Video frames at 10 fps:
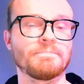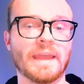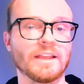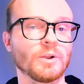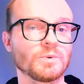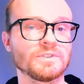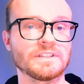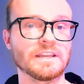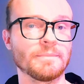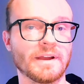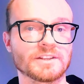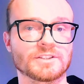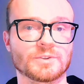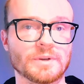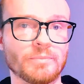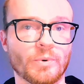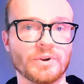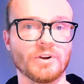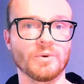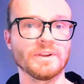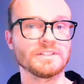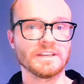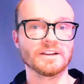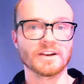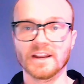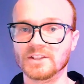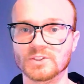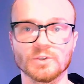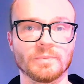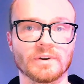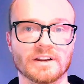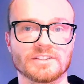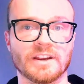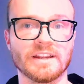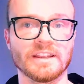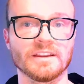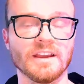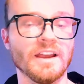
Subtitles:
Payload CMS 3.0 is here, and it's super exciting.